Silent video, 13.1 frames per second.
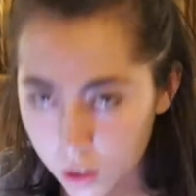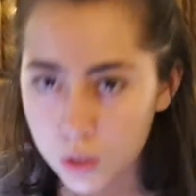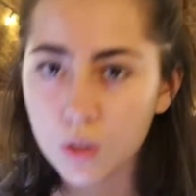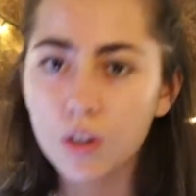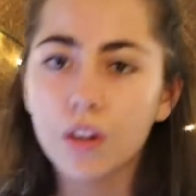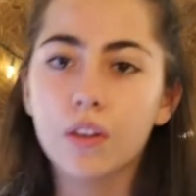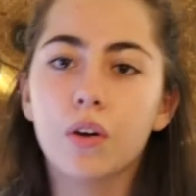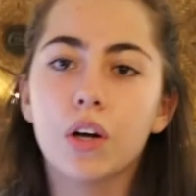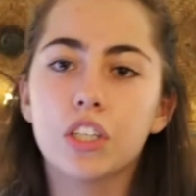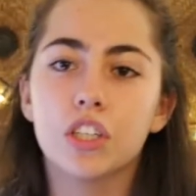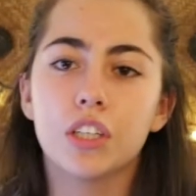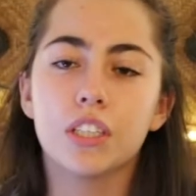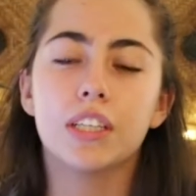So another
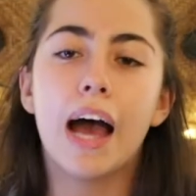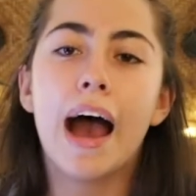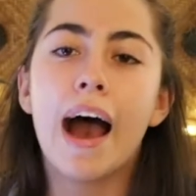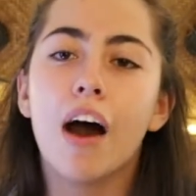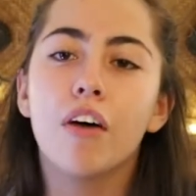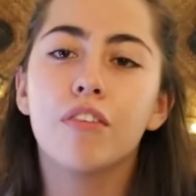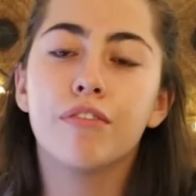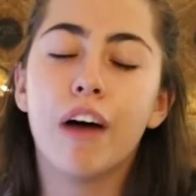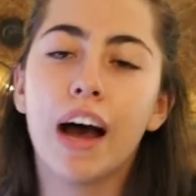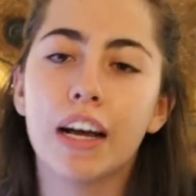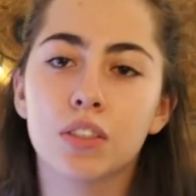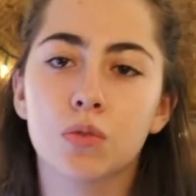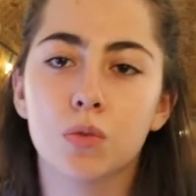question is, how
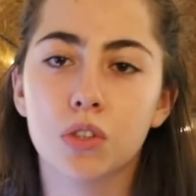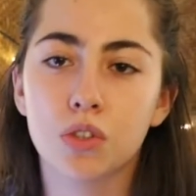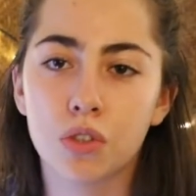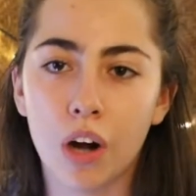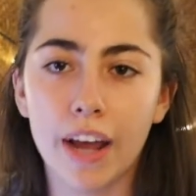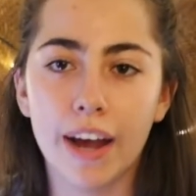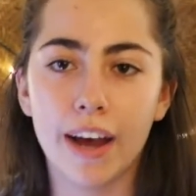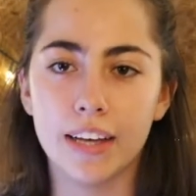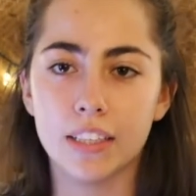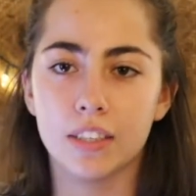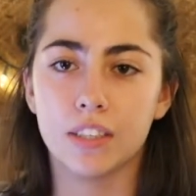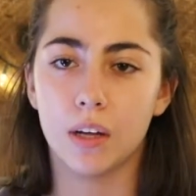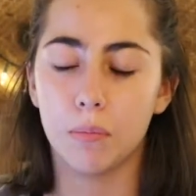fast will dry
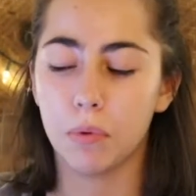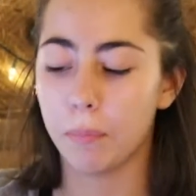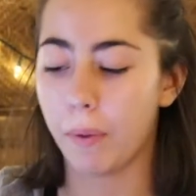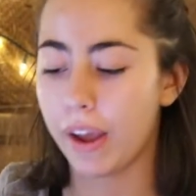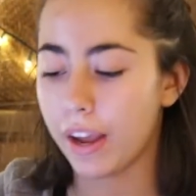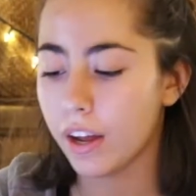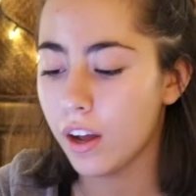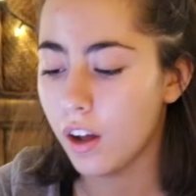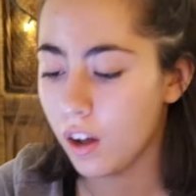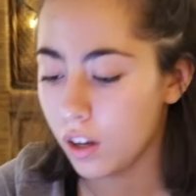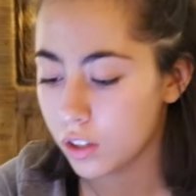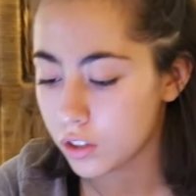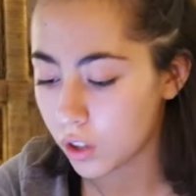ice sublimate?
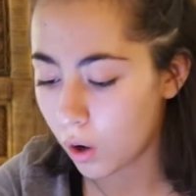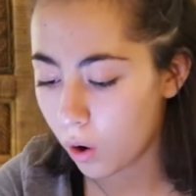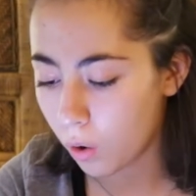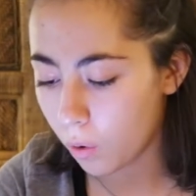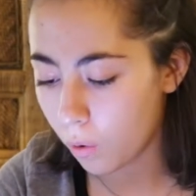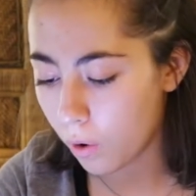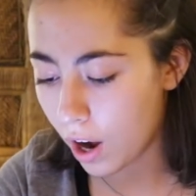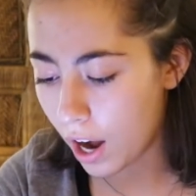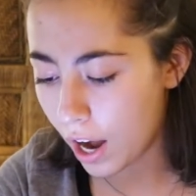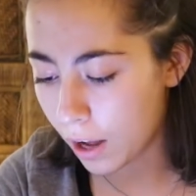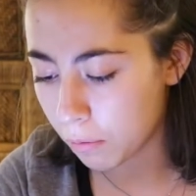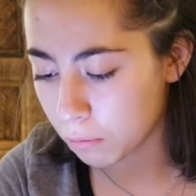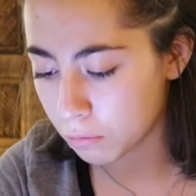So
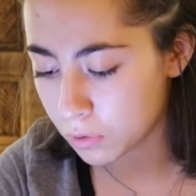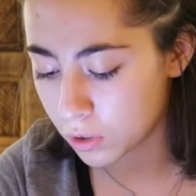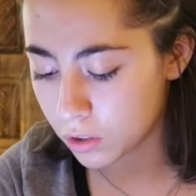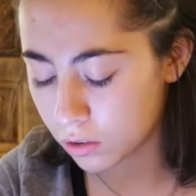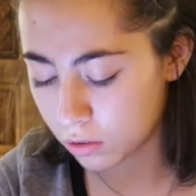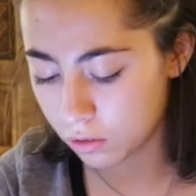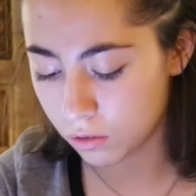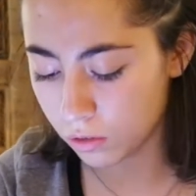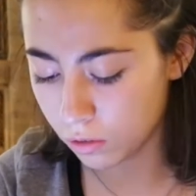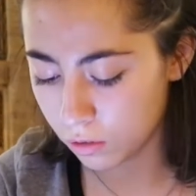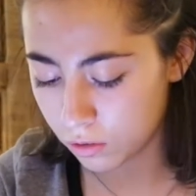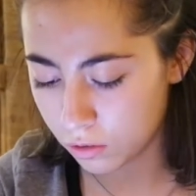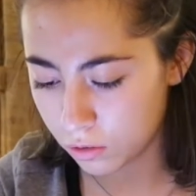I'm
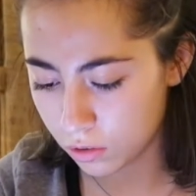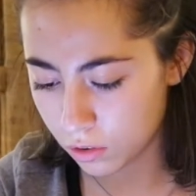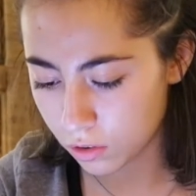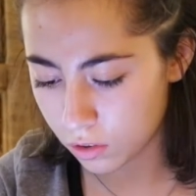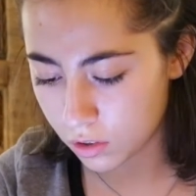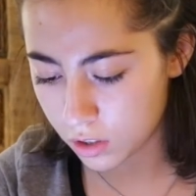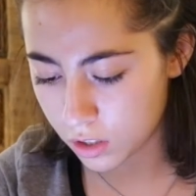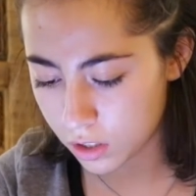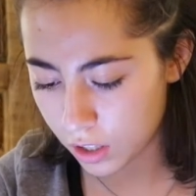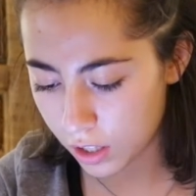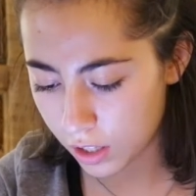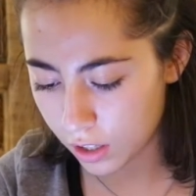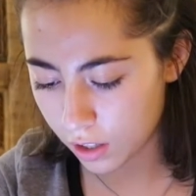
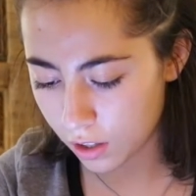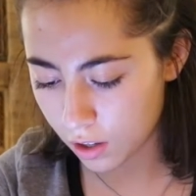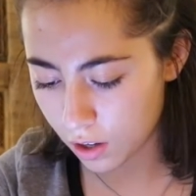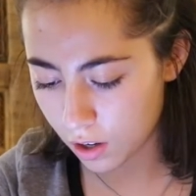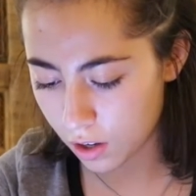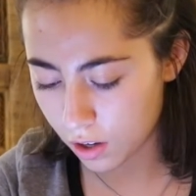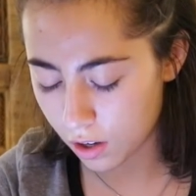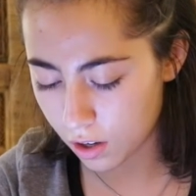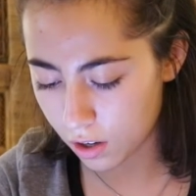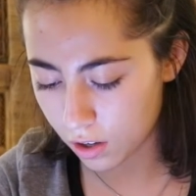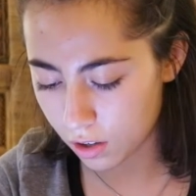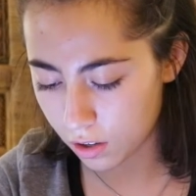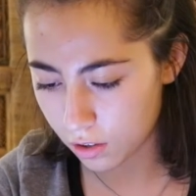seeing,
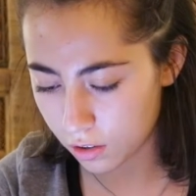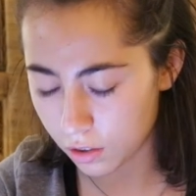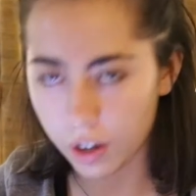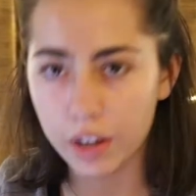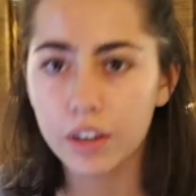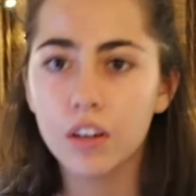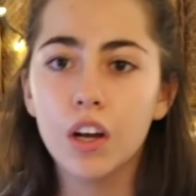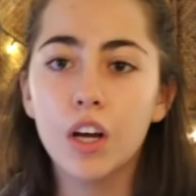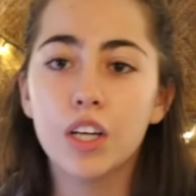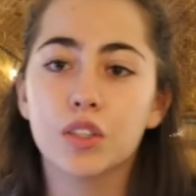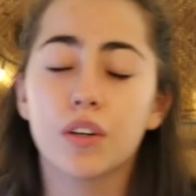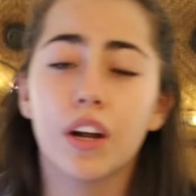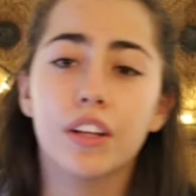okay.
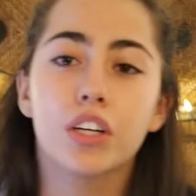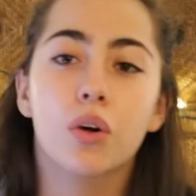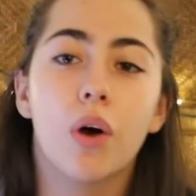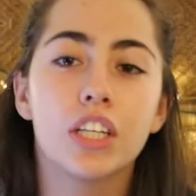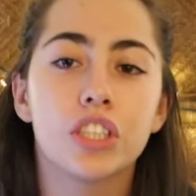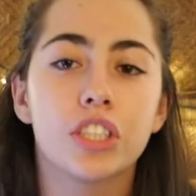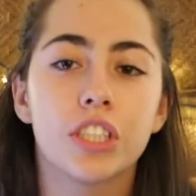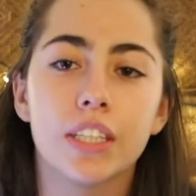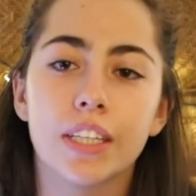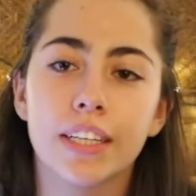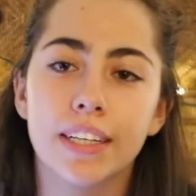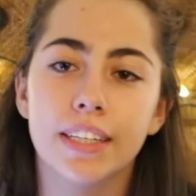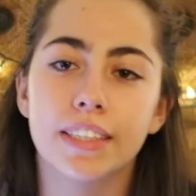So another question
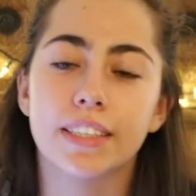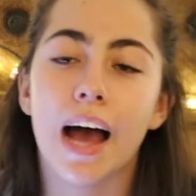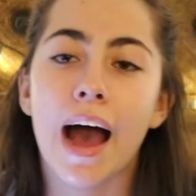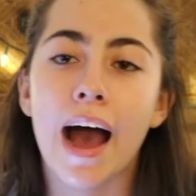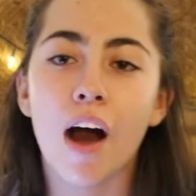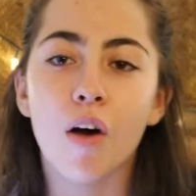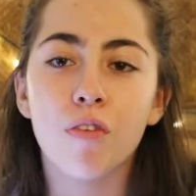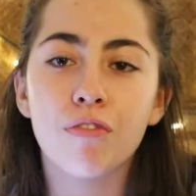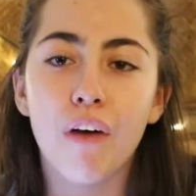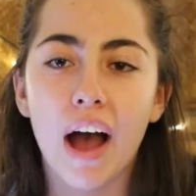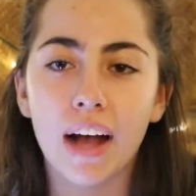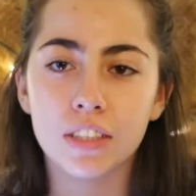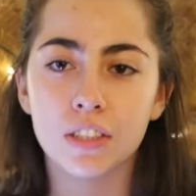is, how
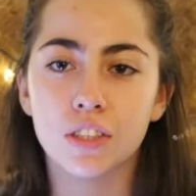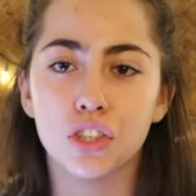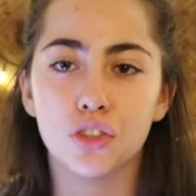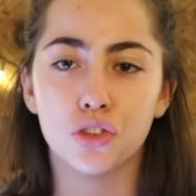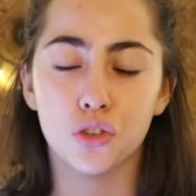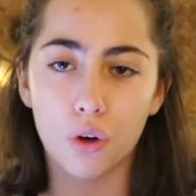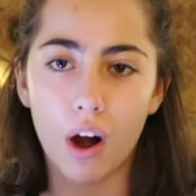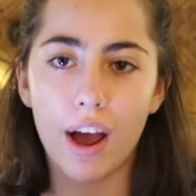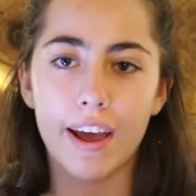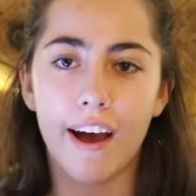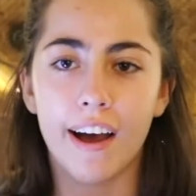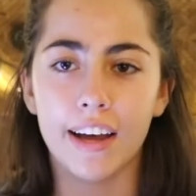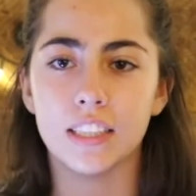fast does
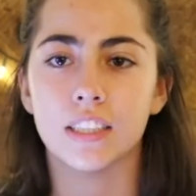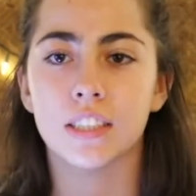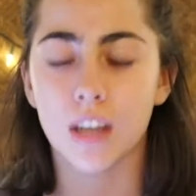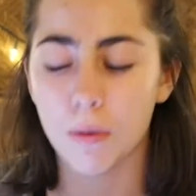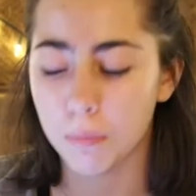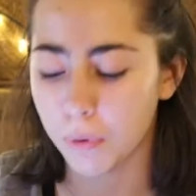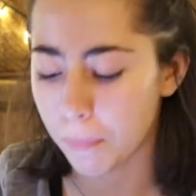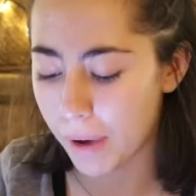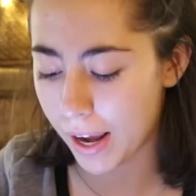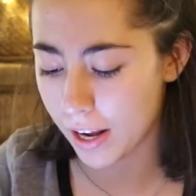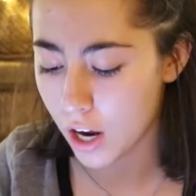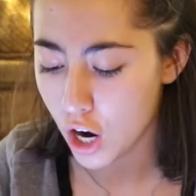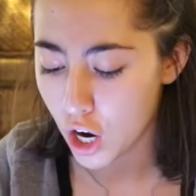dry ice
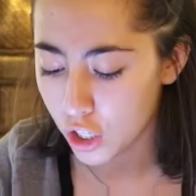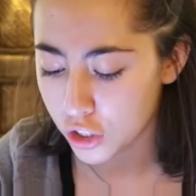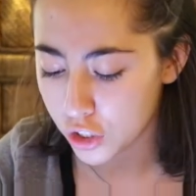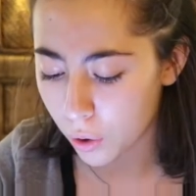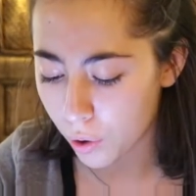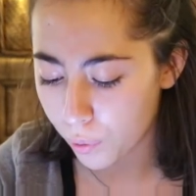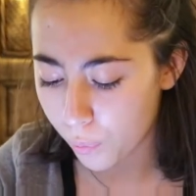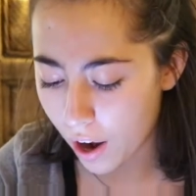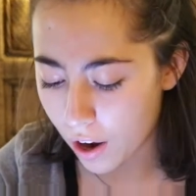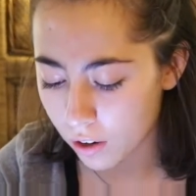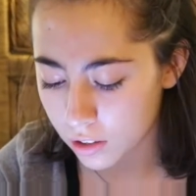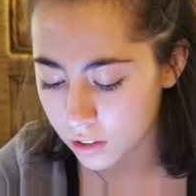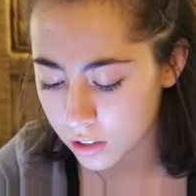sublimate? So
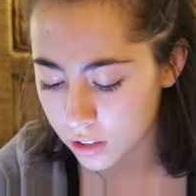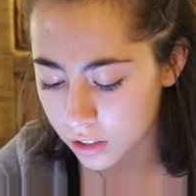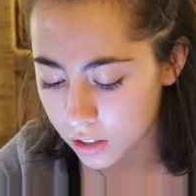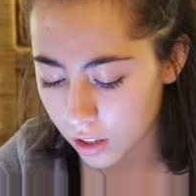around,